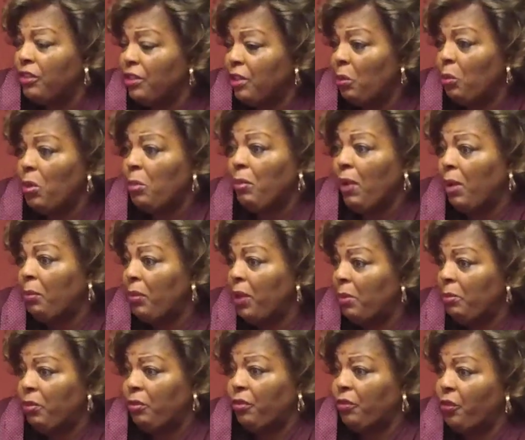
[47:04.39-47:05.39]
that we might be
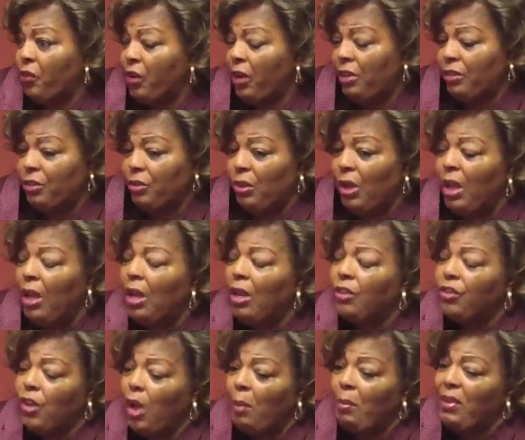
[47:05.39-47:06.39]
able to refer out to.
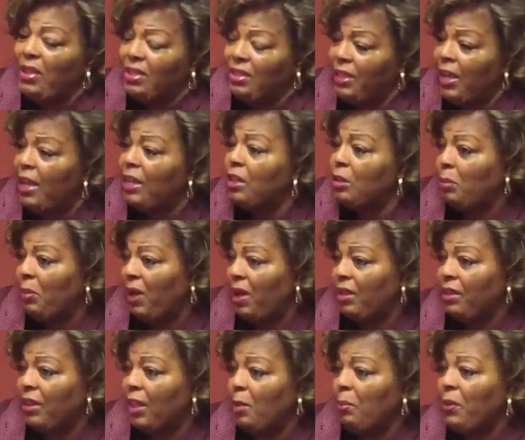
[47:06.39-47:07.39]
So I'm ecstatic
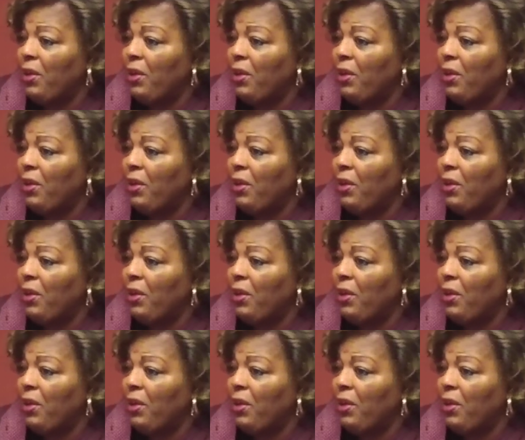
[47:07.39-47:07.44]
about that,